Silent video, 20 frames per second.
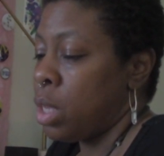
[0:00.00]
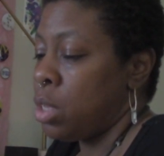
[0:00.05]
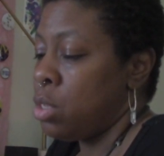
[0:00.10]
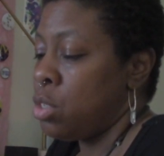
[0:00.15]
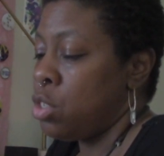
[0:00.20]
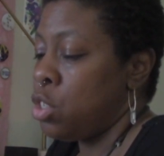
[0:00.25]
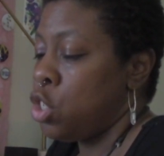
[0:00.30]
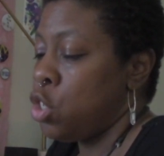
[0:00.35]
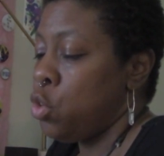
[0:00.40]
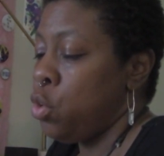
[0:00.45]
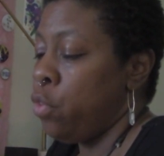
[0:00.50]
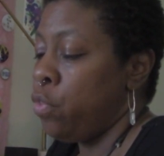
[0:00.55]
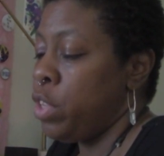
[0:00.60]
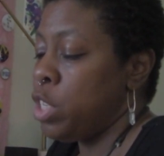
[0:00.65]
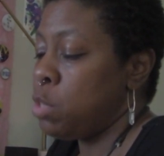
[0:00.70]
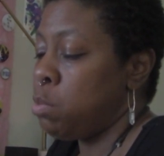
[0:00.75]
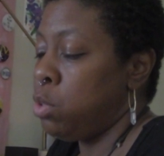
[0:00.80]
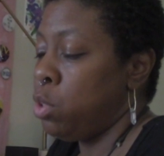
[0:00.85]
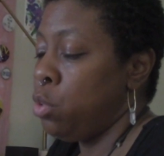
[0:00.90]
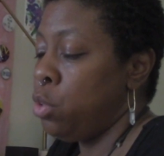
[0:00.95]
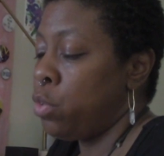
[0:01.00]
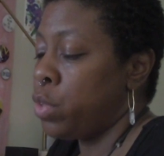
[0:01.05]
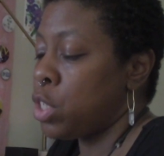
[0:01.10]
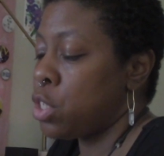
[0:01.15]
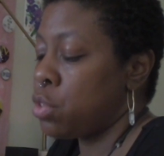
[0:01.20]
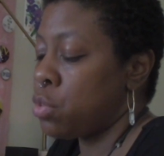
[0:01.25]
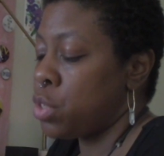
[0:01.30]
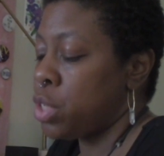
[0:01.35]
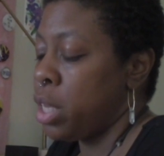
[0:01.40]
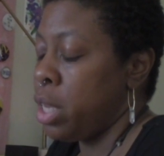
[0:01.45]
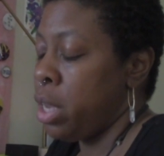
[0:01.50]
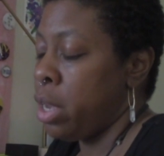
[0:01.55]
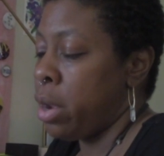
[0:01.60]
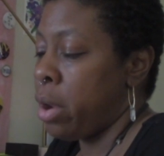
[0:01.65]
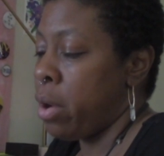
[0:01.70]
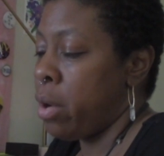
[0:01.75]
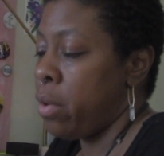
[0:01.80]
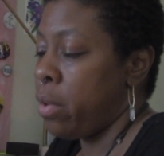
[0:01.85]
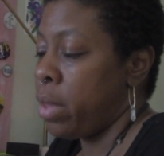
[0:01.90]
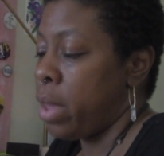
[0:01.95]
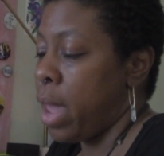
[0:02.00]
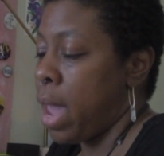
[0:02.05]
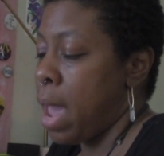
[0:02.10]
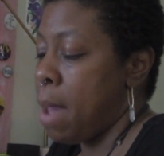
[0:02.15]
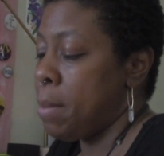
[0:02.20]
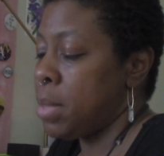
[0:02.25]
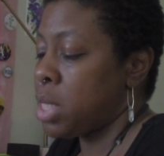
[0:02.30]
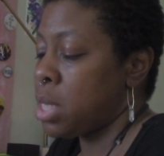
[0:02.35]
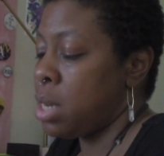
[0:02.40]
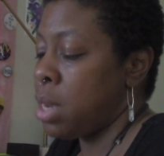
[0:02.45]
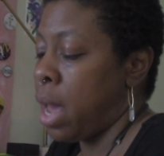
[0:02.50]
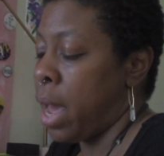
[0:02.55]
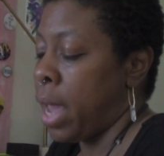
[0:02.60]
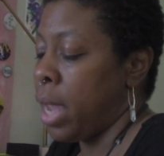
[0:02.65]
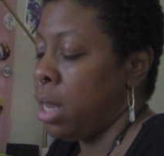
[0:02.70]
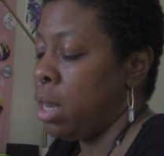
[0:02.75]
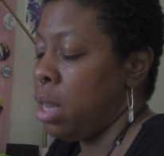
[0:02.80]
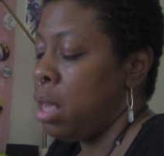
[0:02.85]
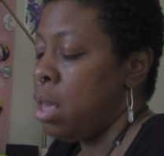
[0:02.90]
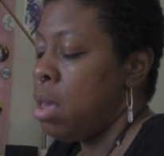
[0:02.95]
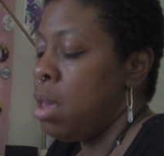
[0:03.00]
two of these blue crystals here, Amazonite.